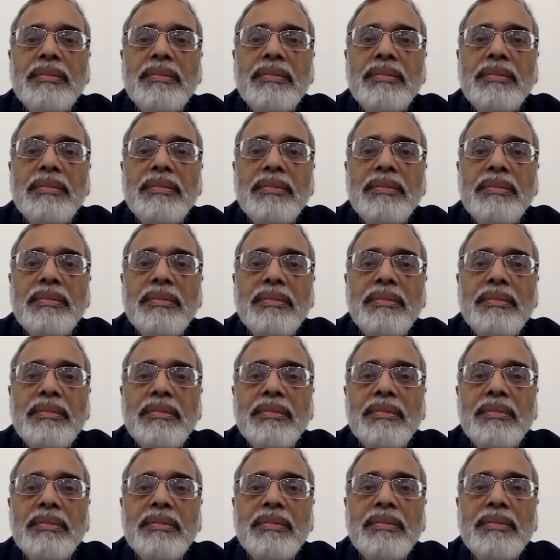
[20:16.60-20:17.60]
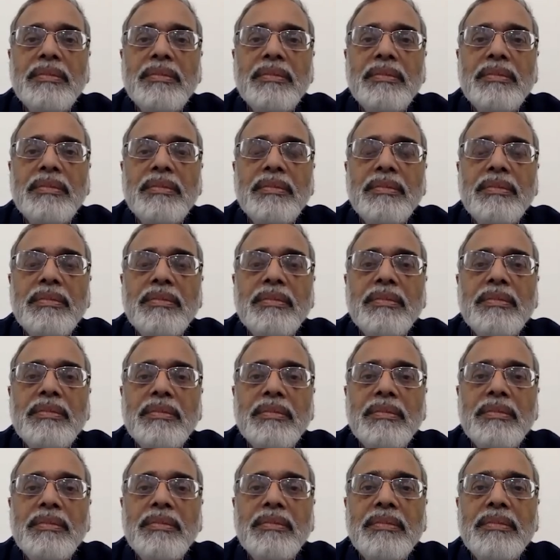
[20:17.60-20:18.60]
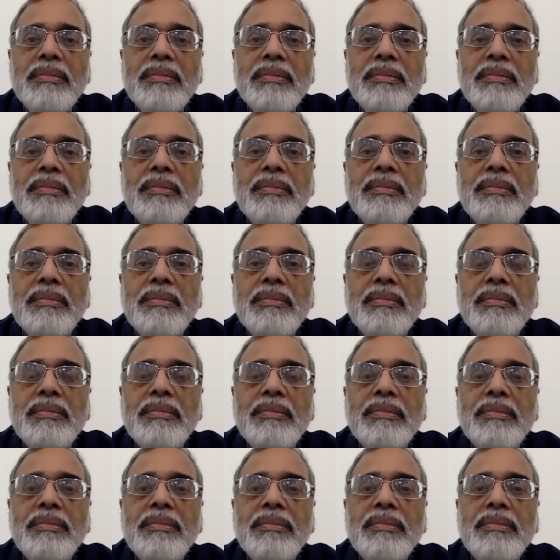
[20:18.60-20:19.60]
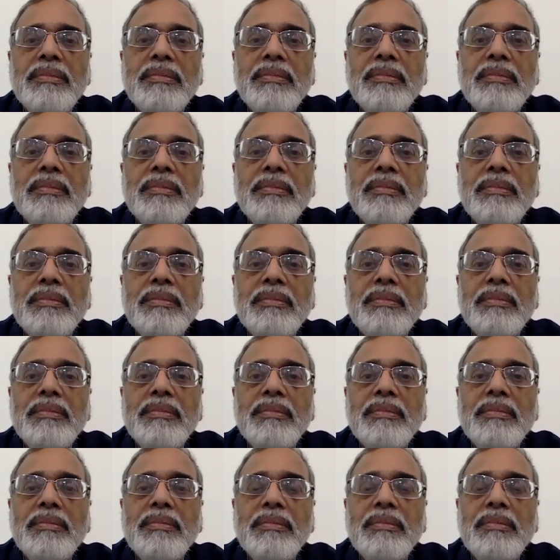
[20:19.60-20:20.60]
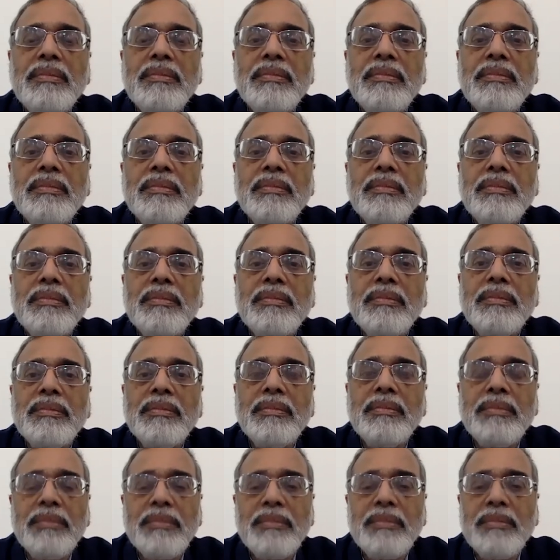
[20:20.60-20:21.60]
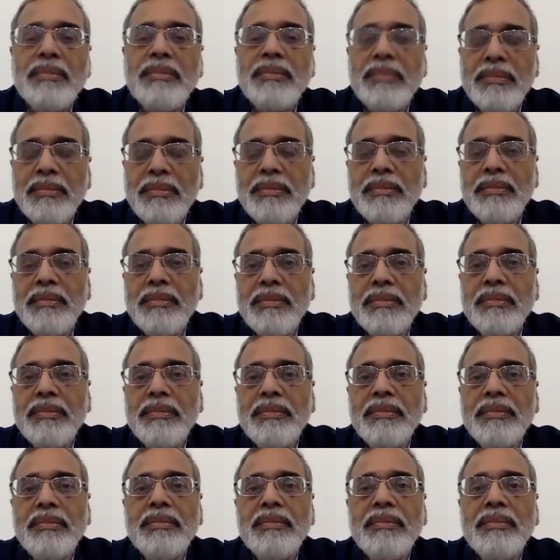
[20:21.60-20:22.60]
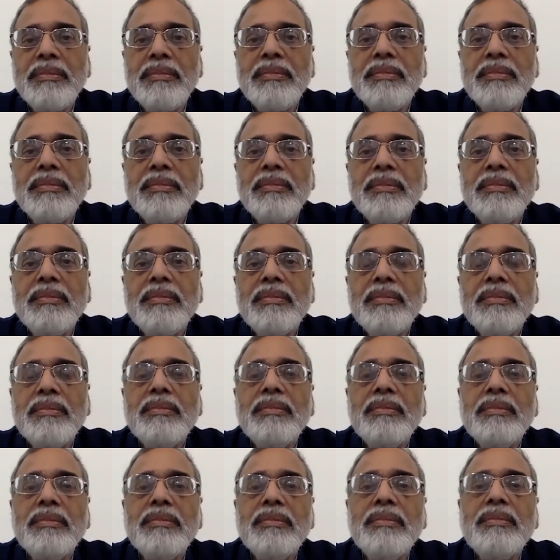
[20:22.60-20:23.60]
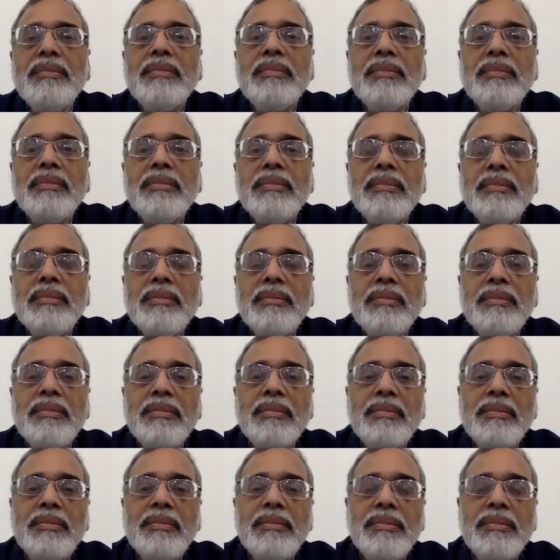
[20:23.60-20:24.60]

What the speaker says: No words are spoken by the person on screen.